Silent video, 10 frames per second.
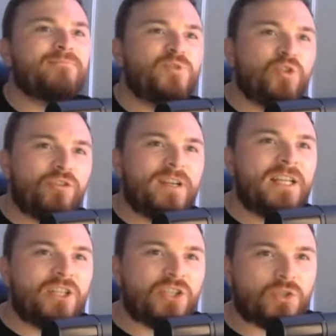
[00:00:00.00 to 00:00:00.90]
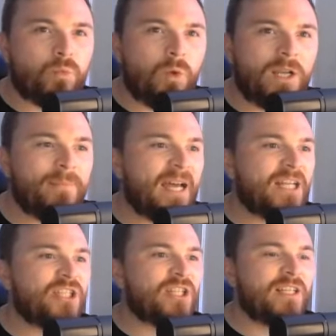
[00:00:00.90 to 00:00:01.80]
drawing just one
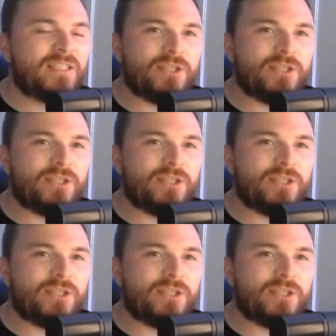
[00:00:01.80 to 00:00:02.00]
match